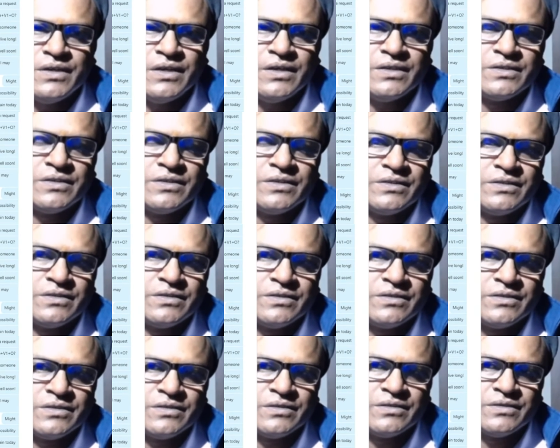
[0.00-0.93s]
Yes.
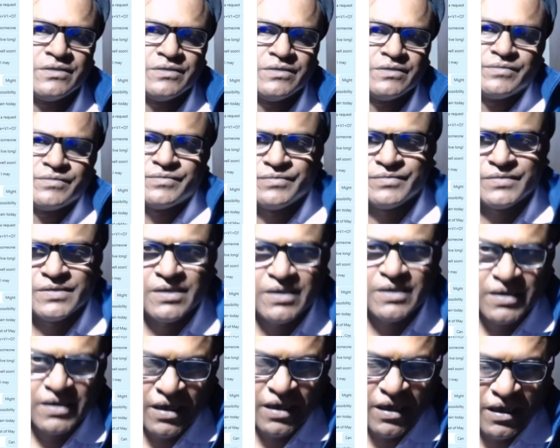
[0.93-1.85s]

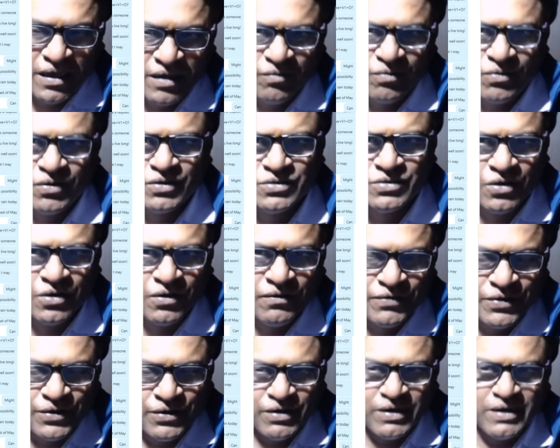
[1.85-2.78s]
I was
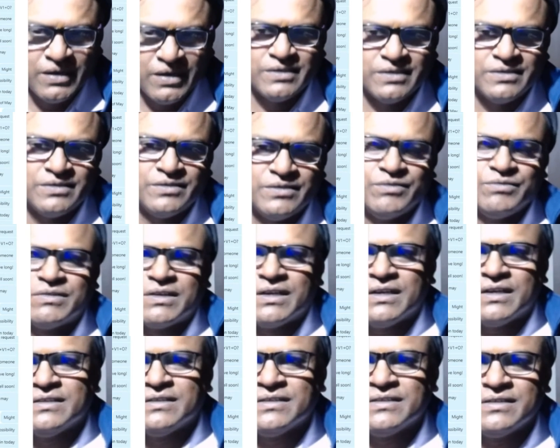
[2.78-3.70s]
of your age, you
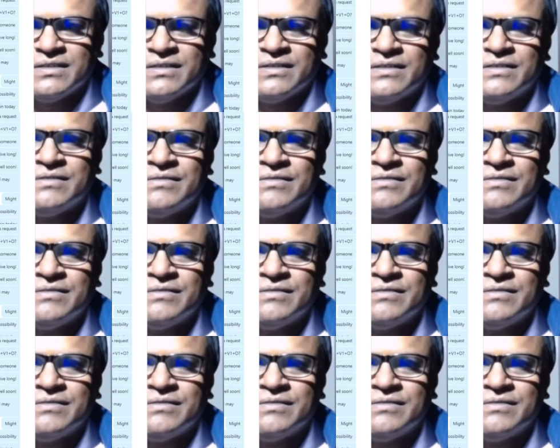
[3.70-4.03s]
can say.